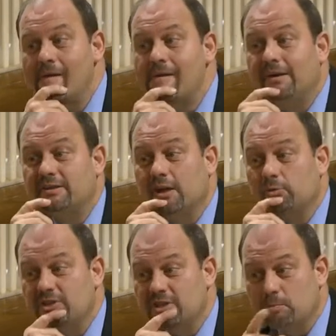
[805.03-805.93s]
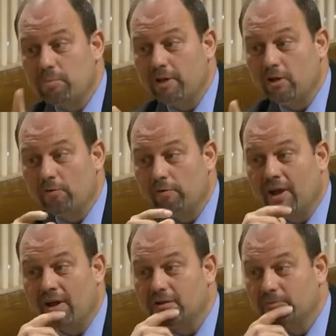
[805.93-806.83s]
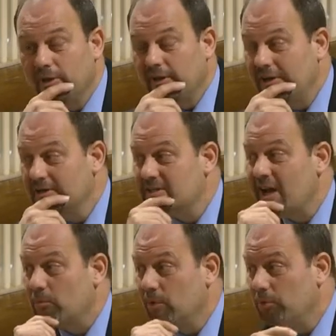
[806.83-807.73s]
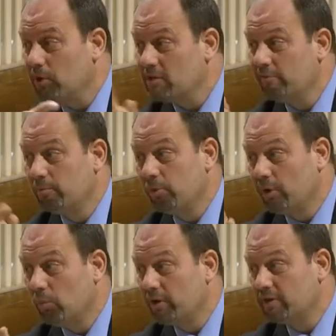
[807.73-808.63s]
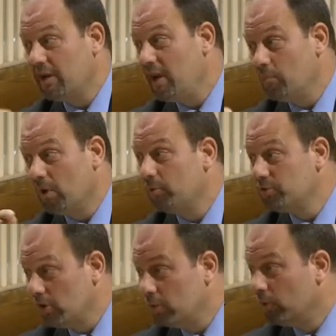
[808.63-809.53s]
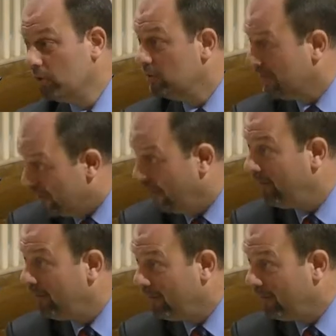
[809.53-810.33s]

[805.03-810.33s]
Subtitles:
He said, I was disciplined over that, but they didn't sack me because everybody wanted to hit him. I was the only one who did it.